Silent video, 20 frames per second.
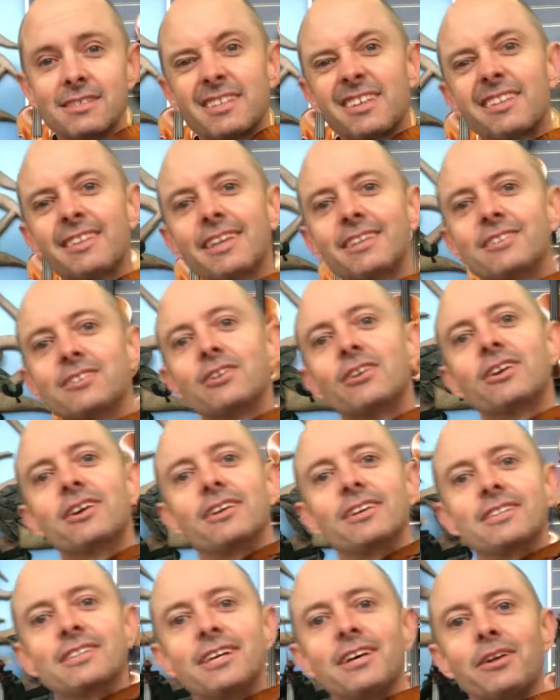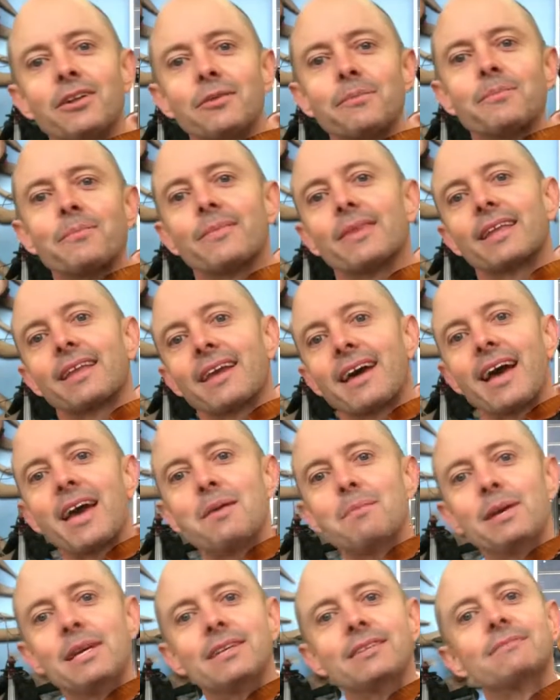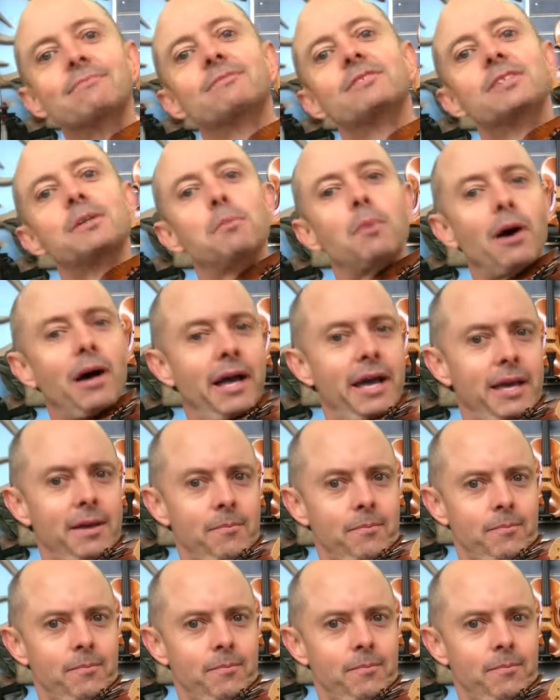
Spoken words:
and then you're going to tell Amy to buy